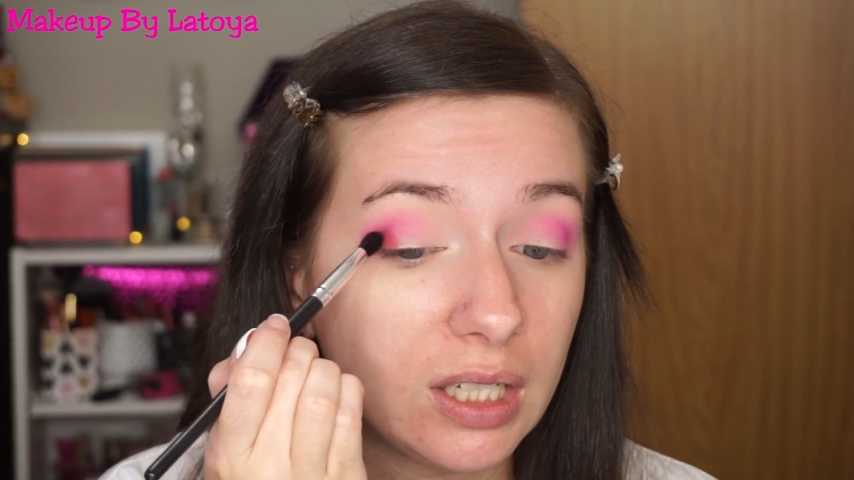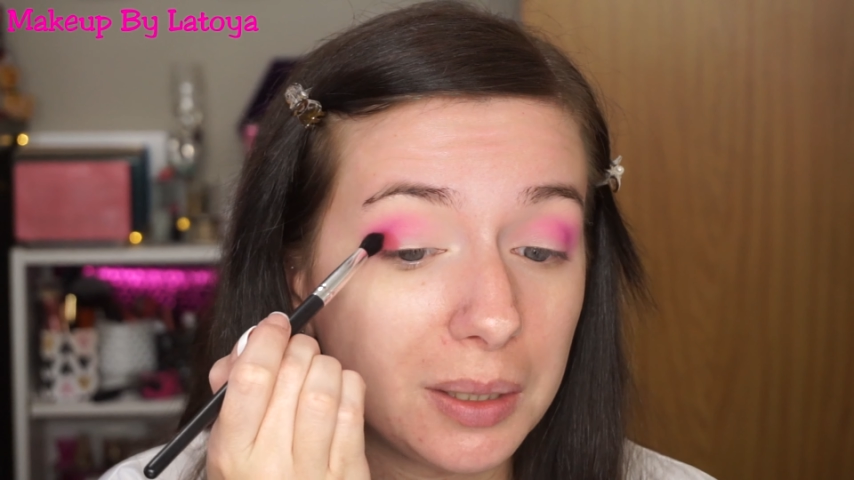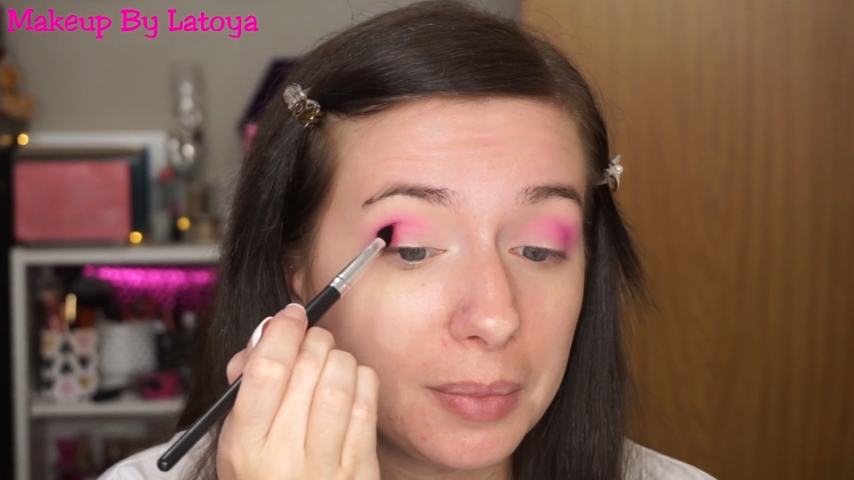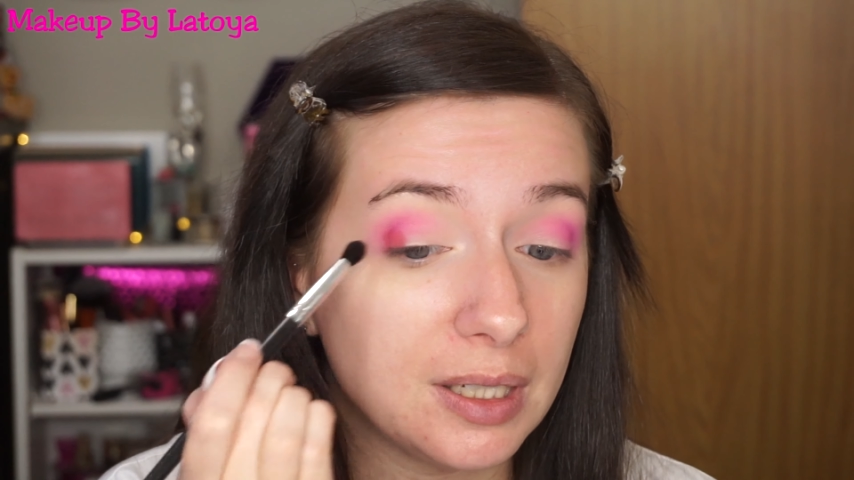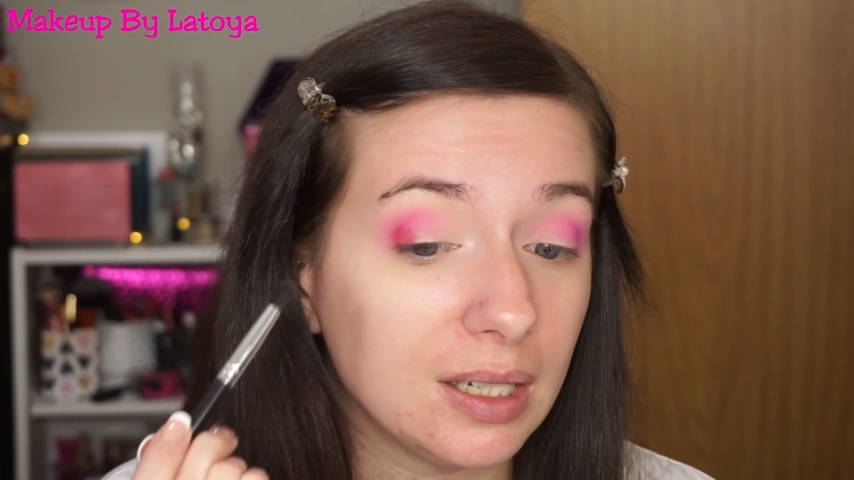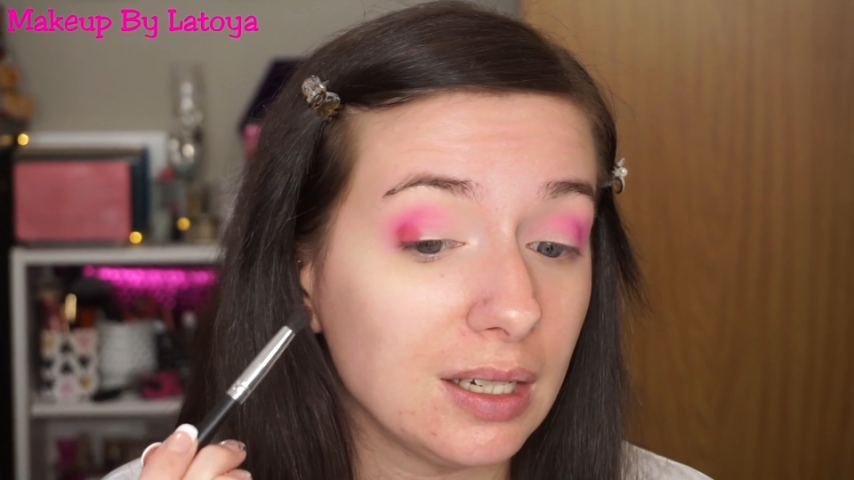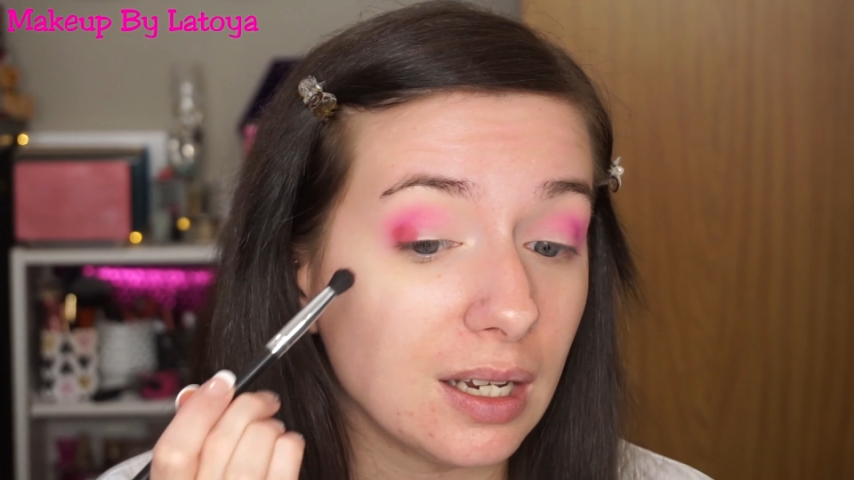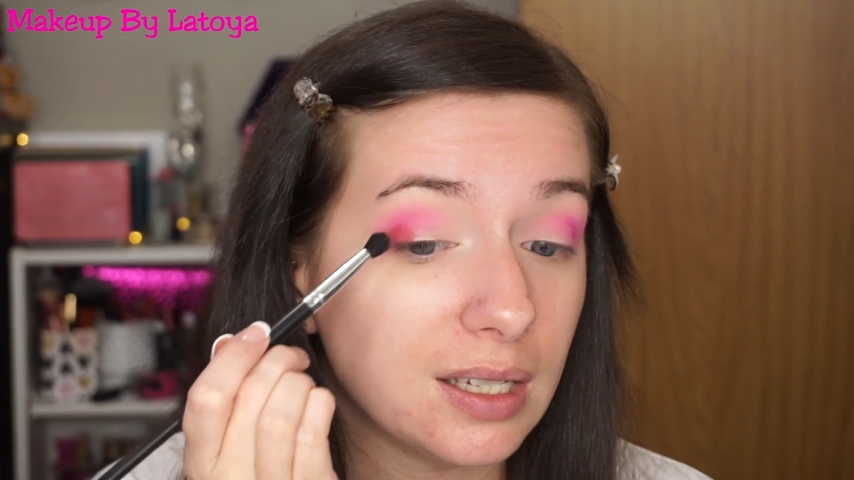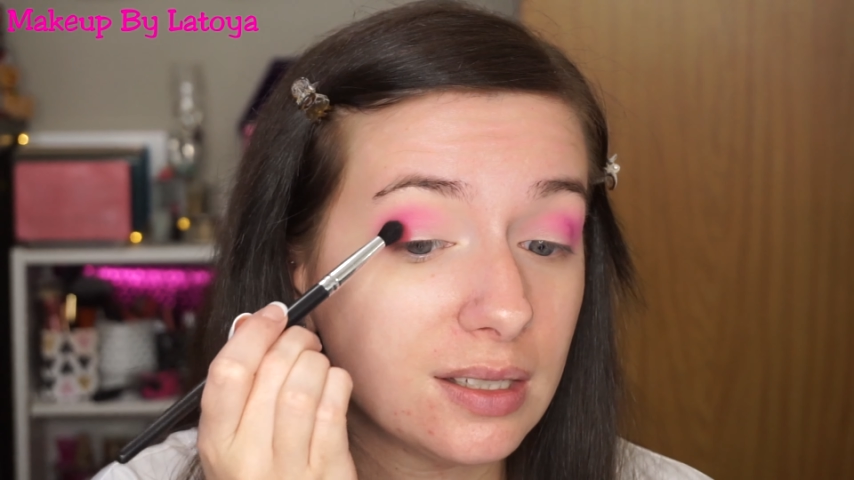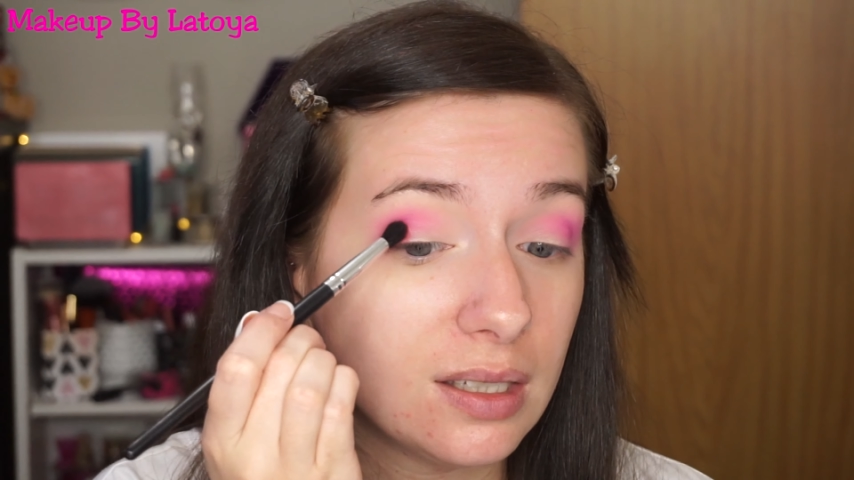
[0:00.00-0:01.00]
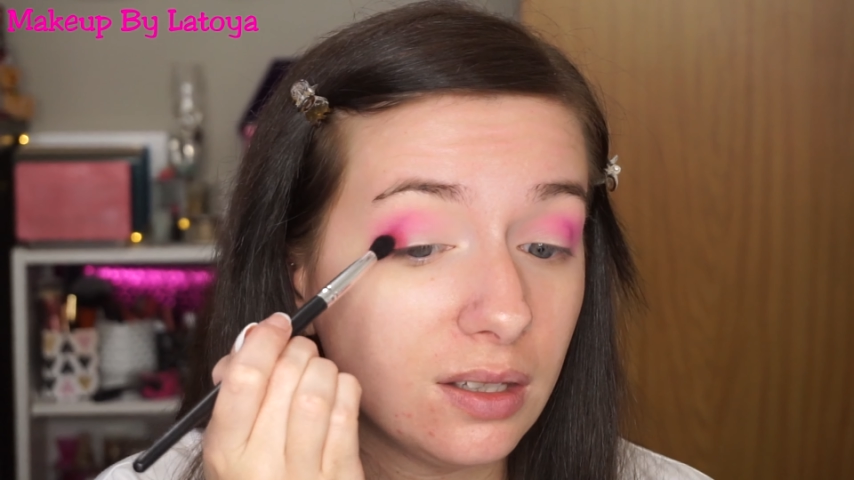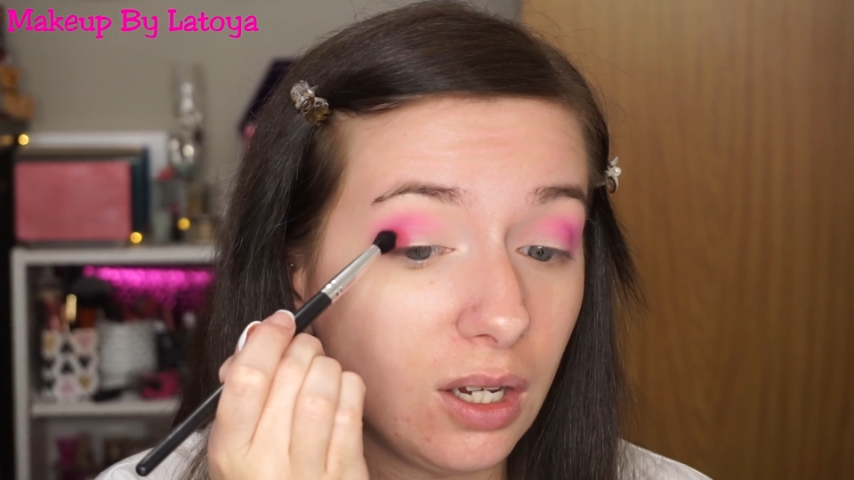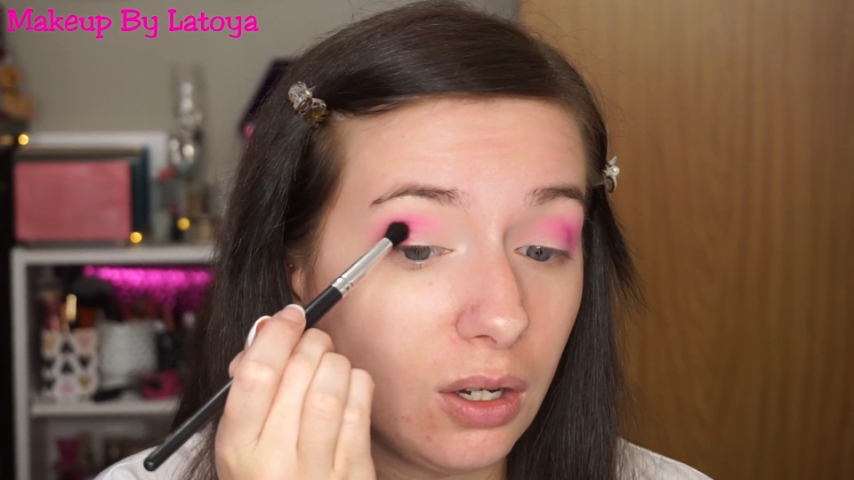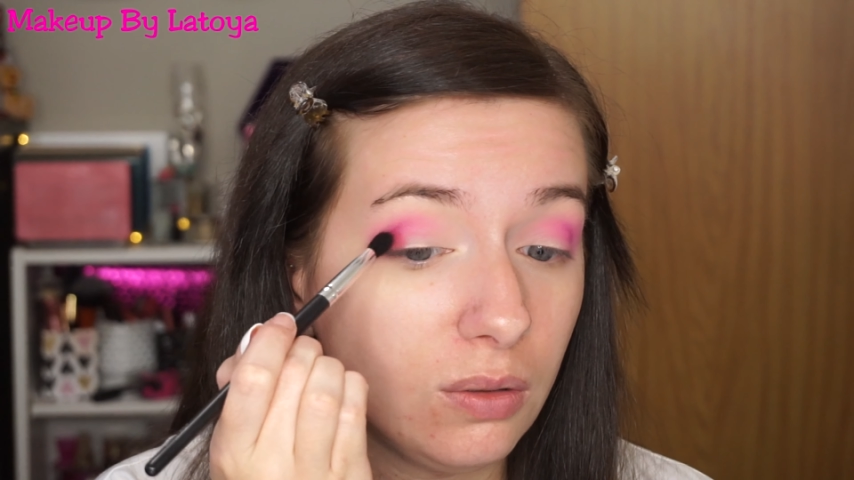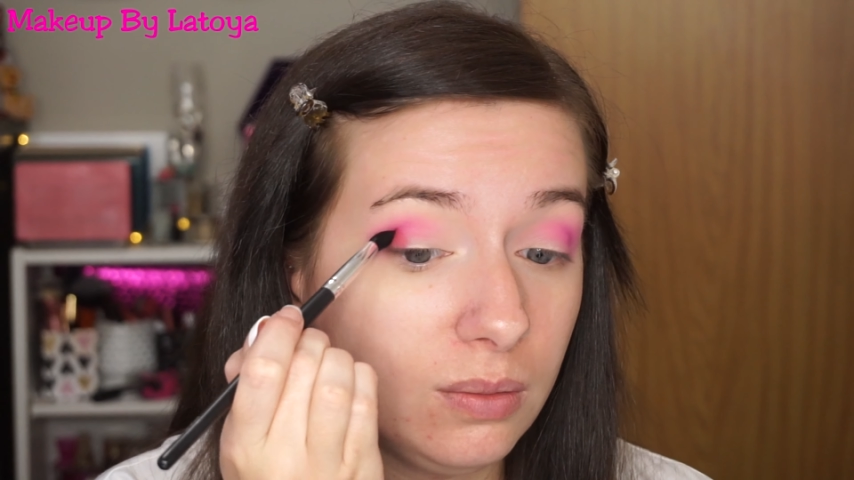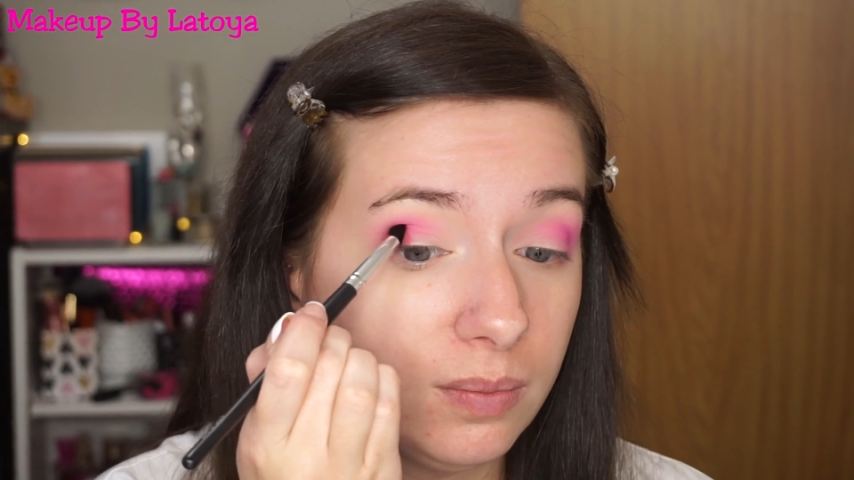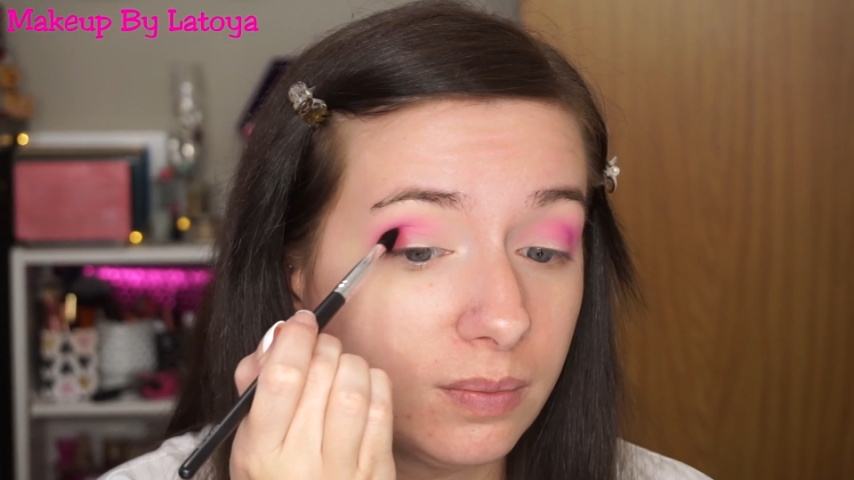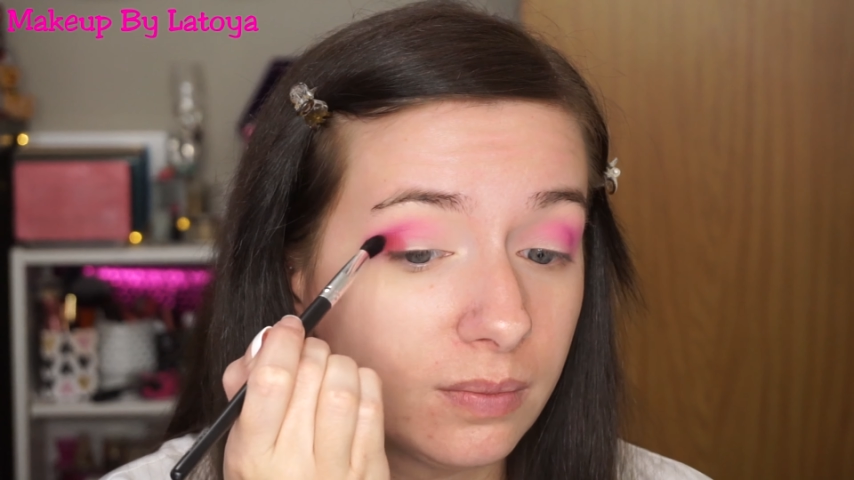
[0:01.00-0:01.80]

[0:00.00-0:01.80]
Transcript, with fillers: keeping it nice and low.